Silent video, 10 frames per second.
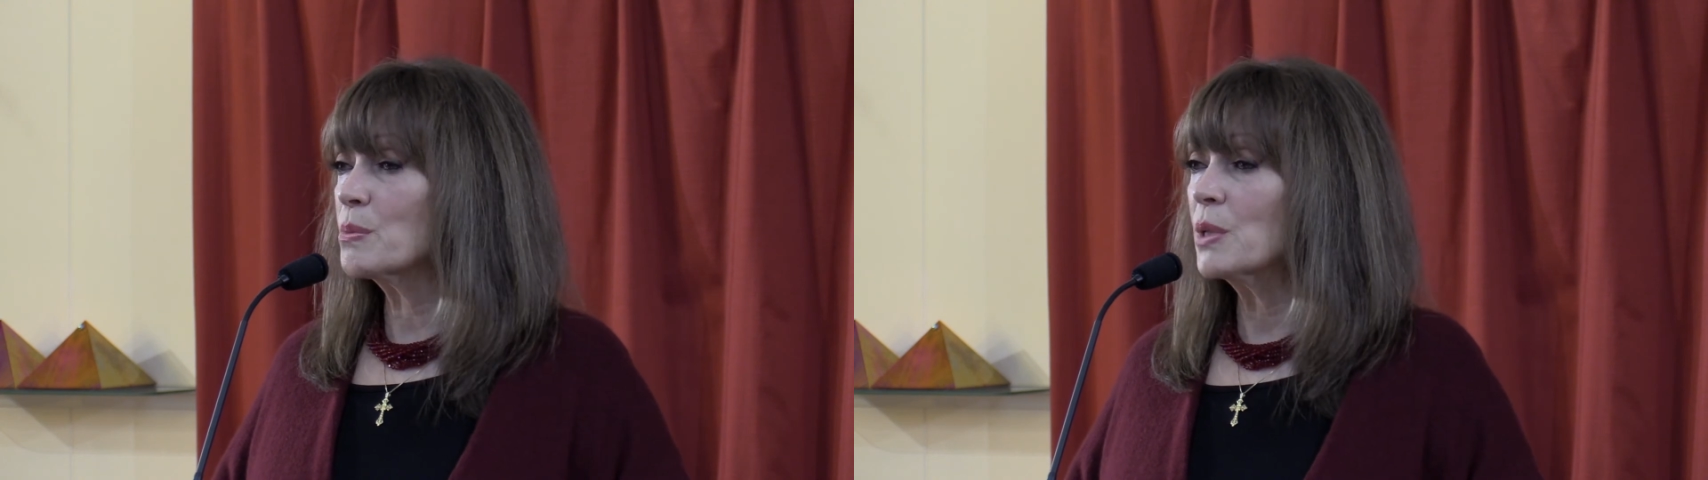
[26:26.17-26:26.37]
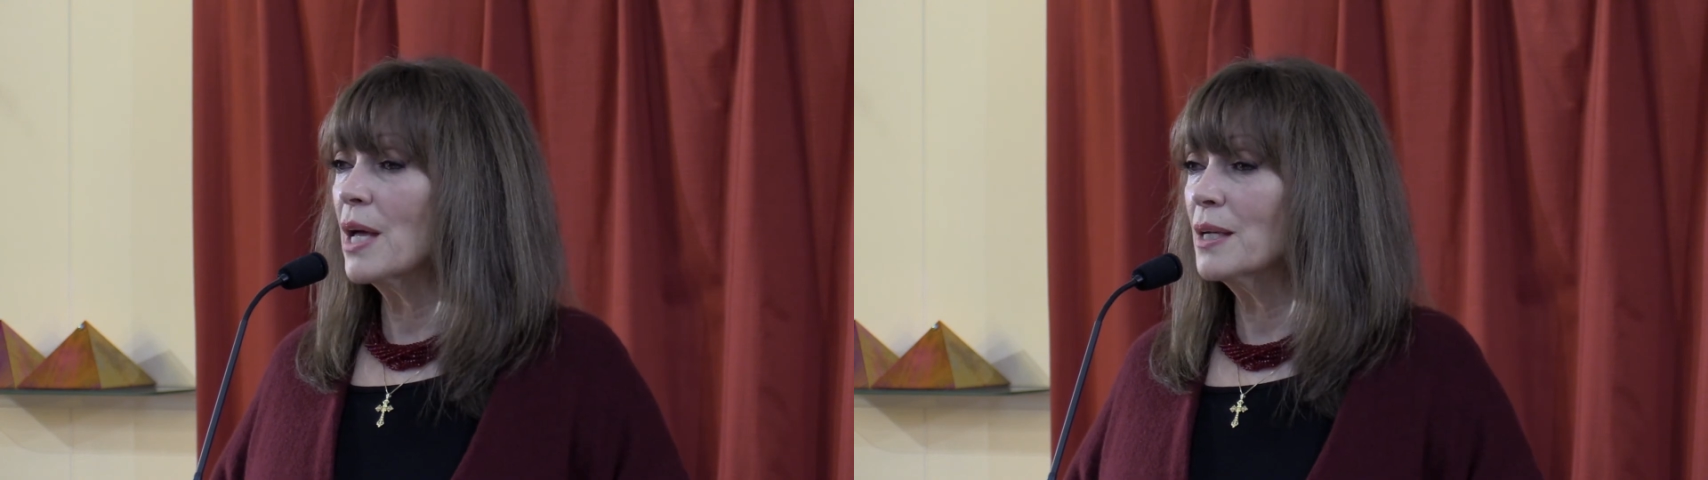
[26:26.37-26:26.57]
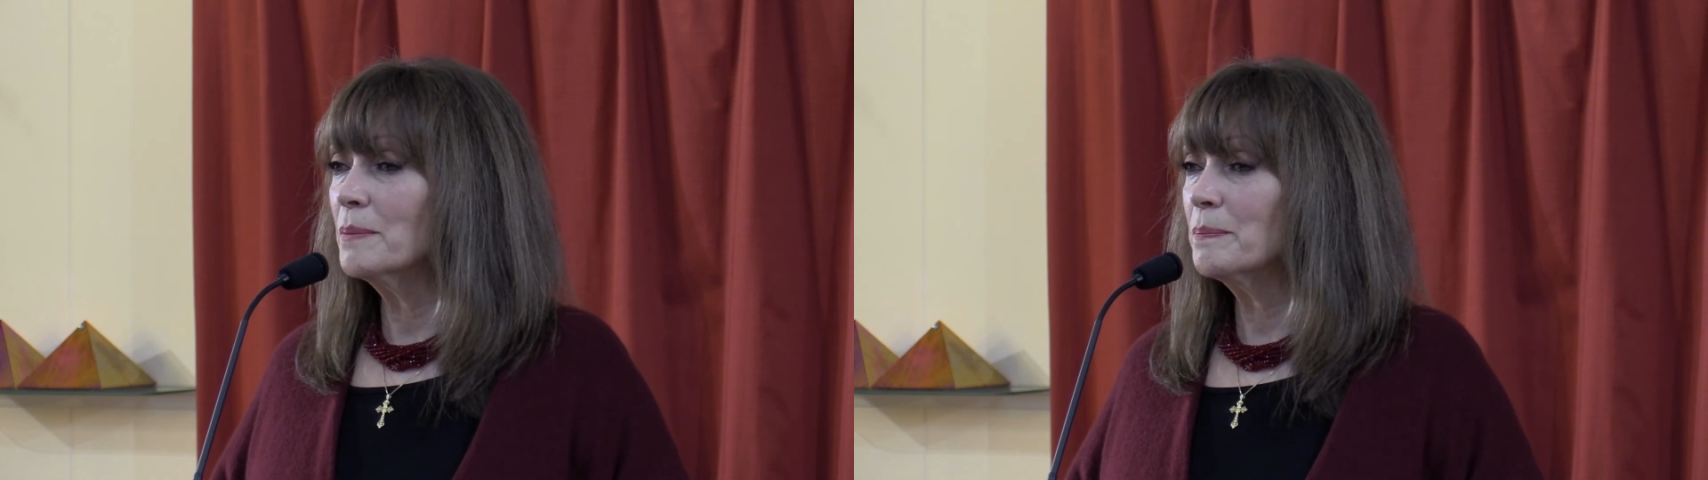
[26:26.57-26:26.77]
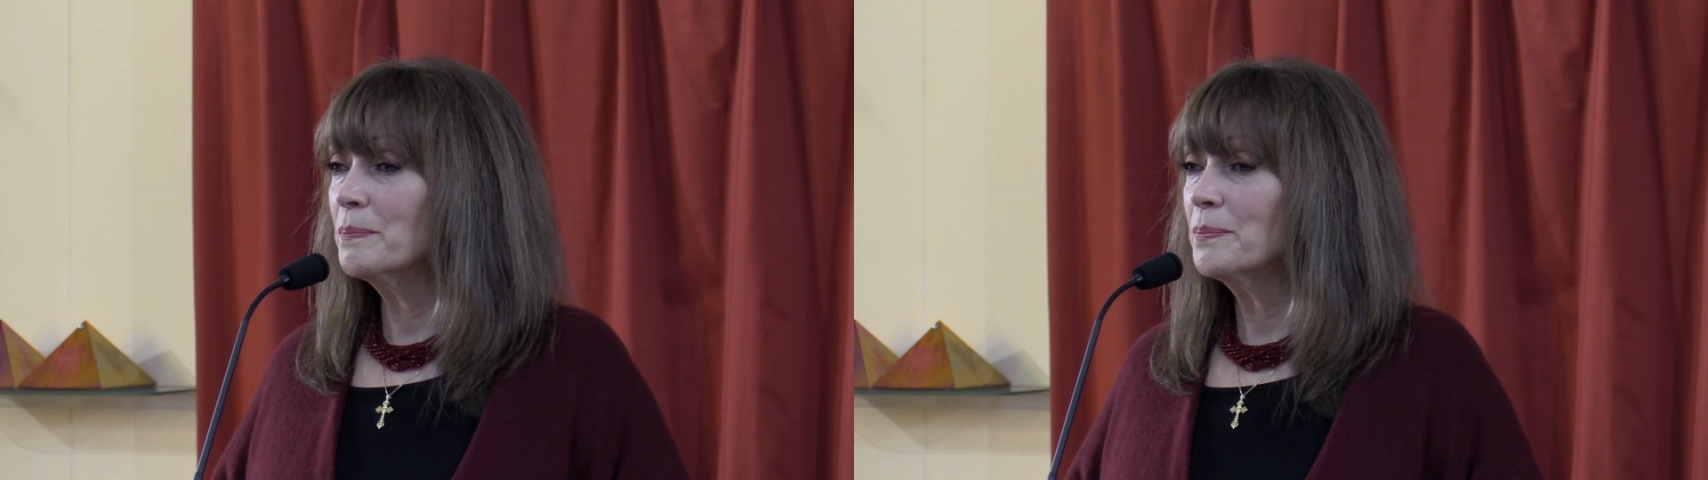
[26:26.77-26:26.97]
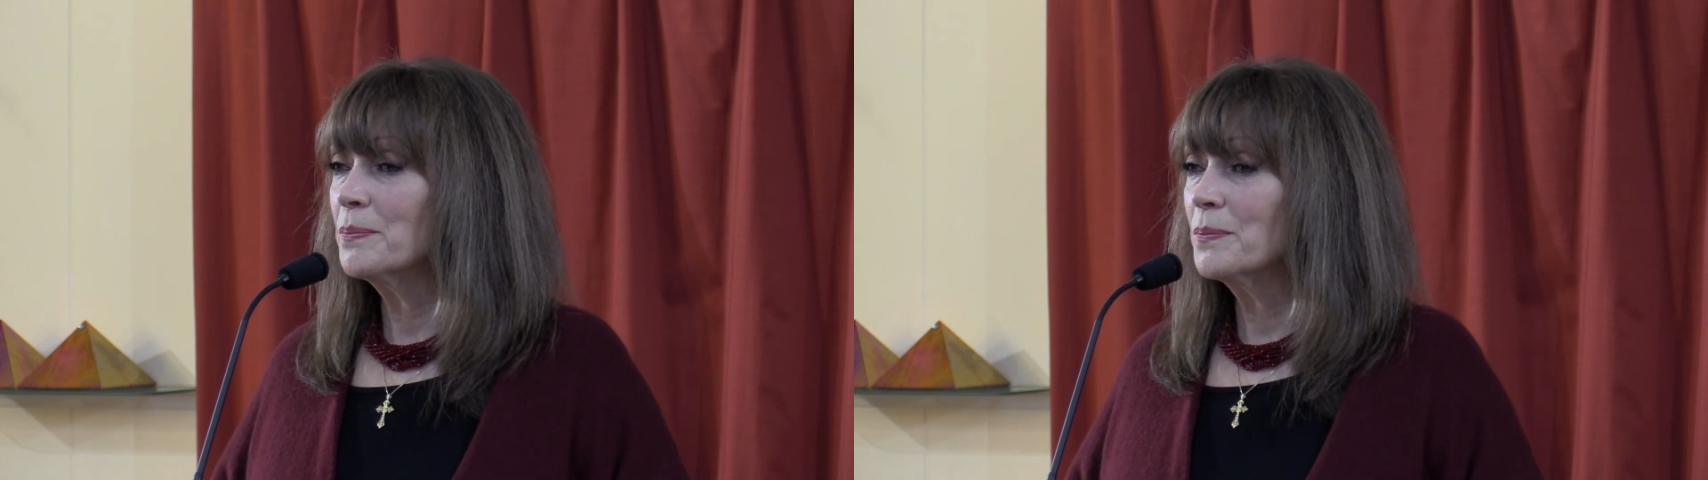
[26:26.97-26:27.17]
planet
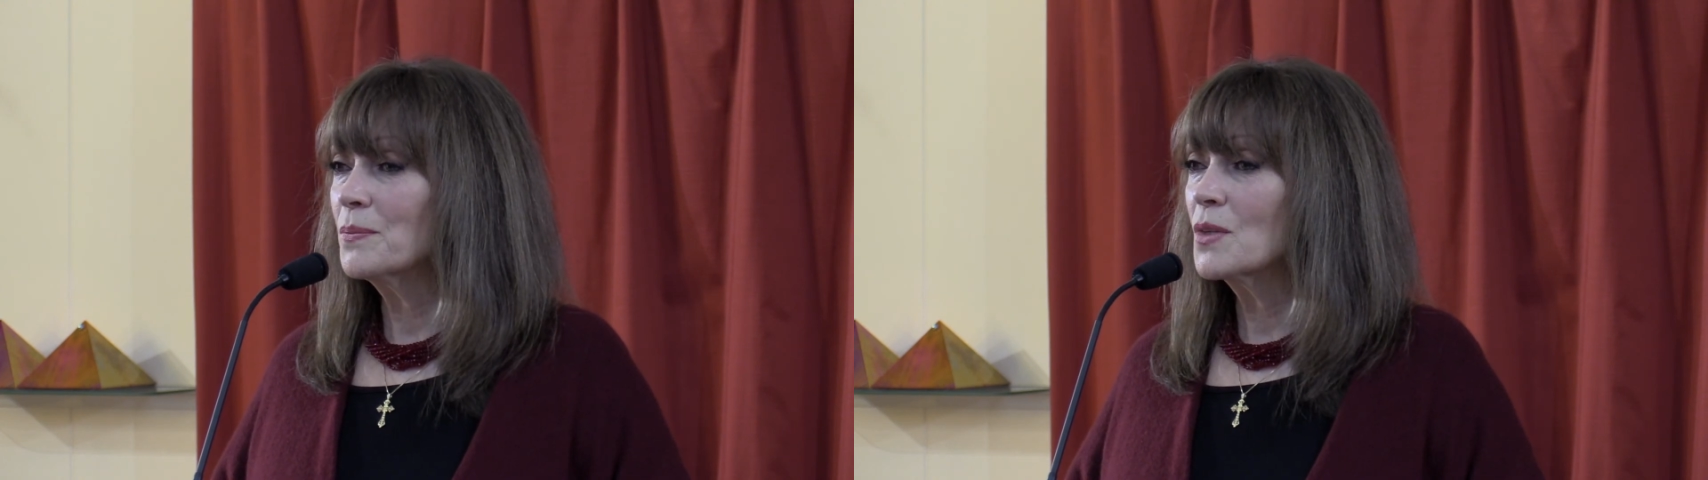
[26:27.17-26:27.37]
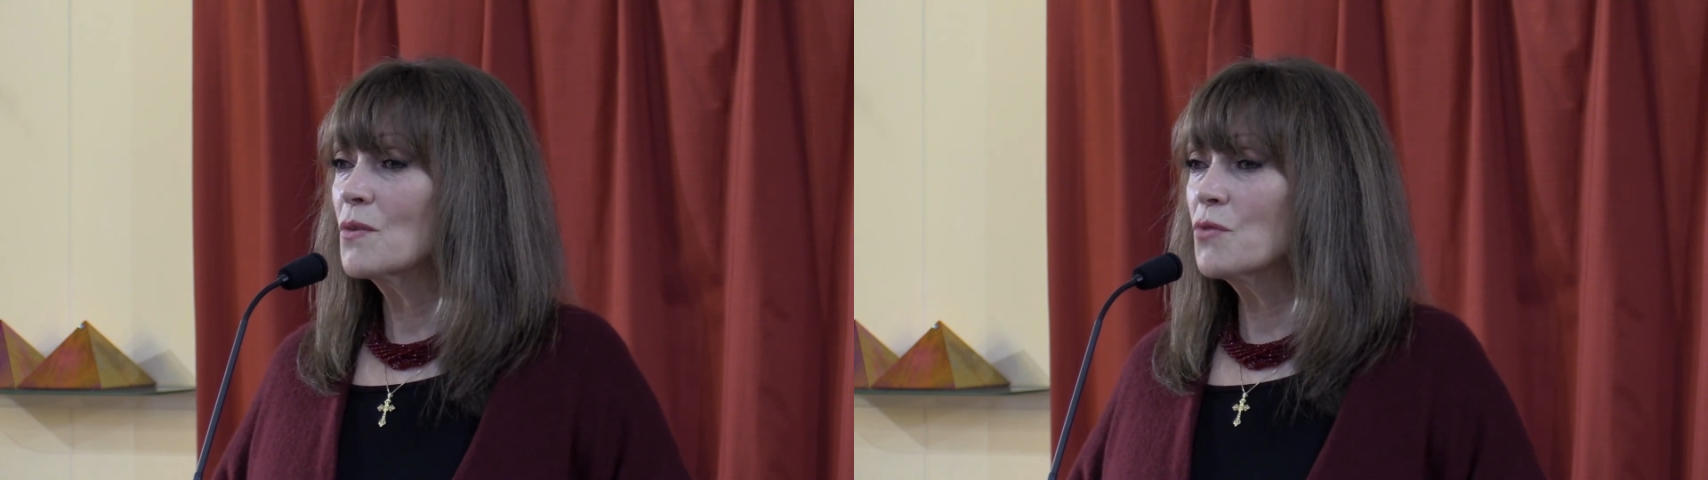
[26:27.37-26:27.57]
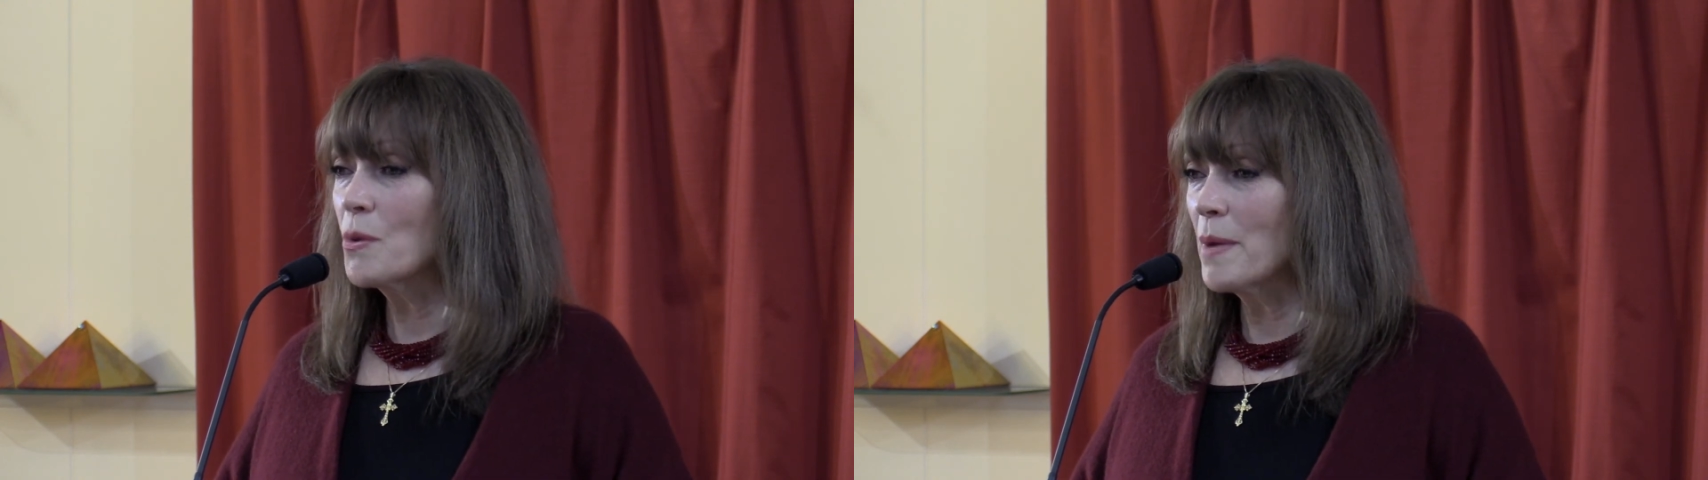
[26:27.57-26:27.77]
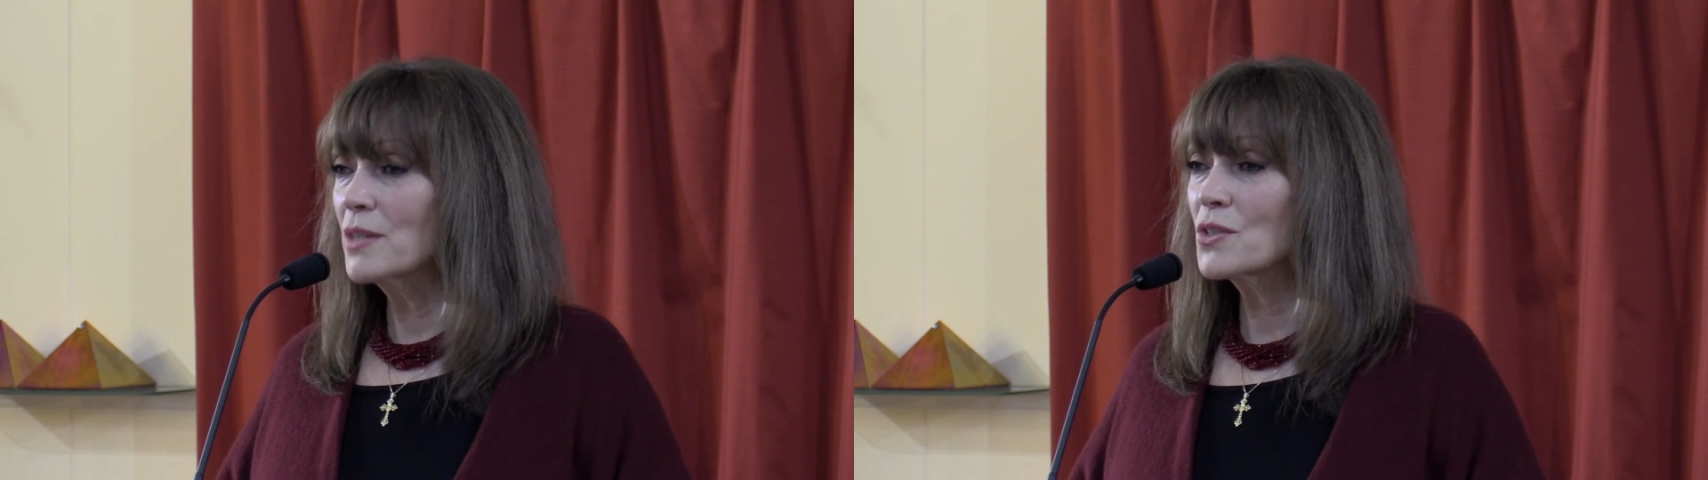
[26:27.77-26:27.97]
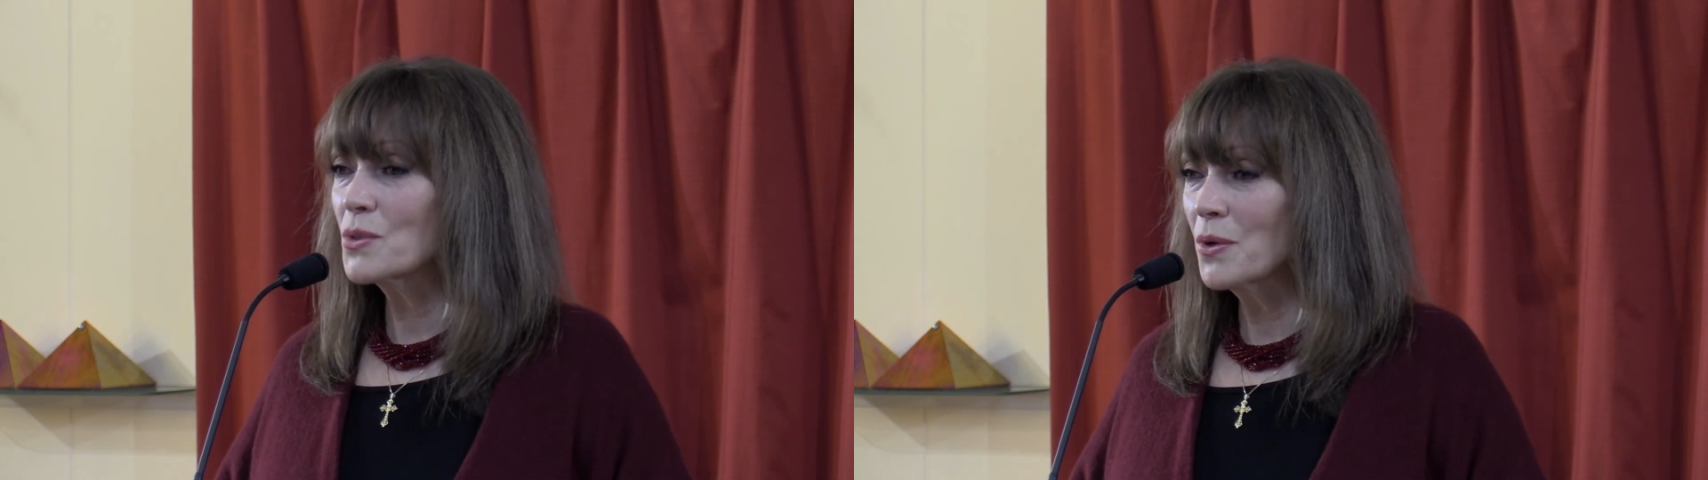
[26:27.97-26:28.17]
for my
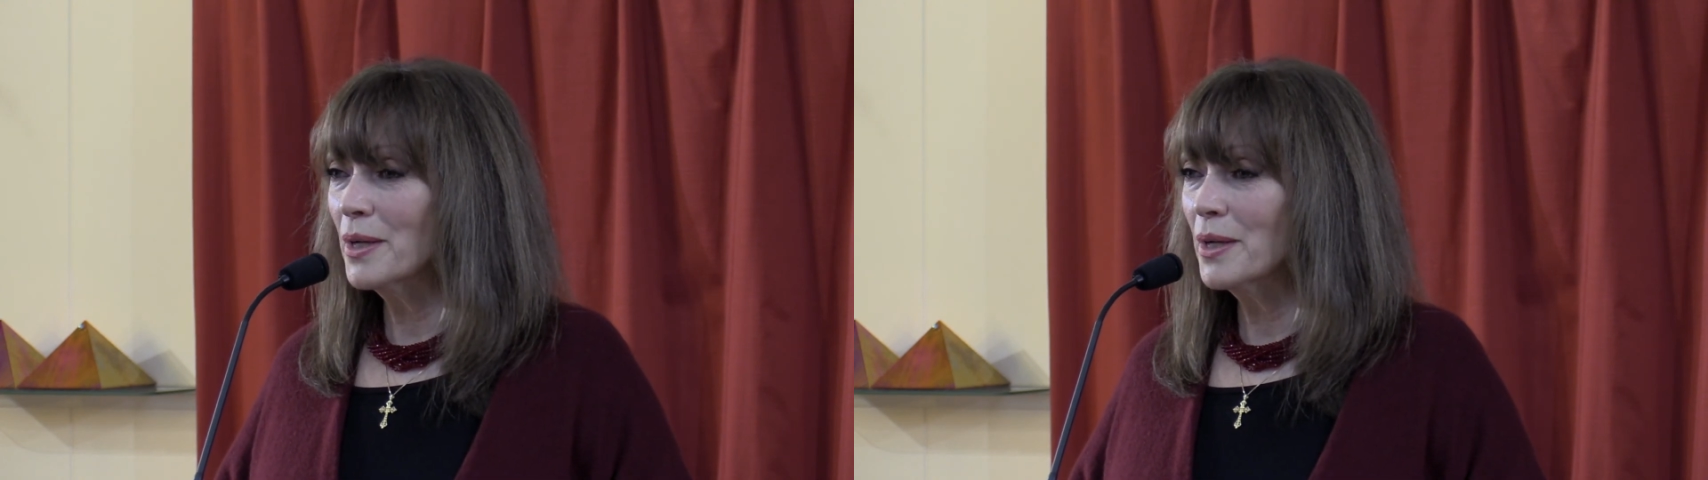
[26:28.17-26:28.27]
story.